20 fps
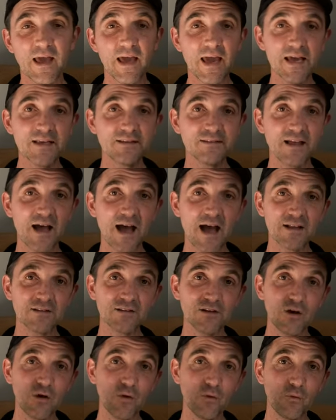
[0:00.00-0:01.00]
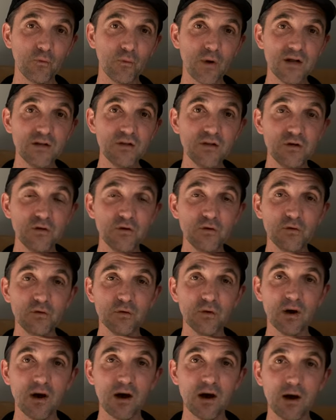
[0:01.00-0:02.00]
is that when
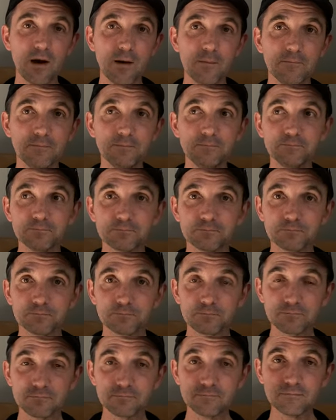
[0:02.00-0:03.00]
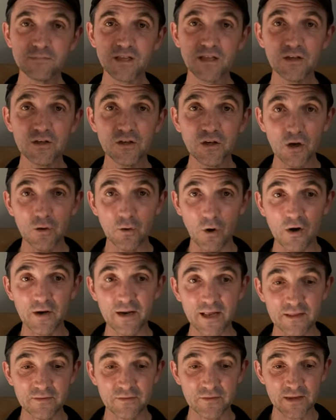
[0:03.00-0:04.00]
you go on
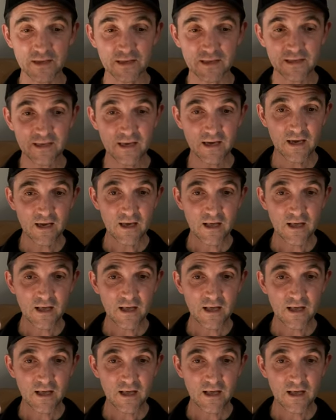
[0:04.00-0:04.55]
it, the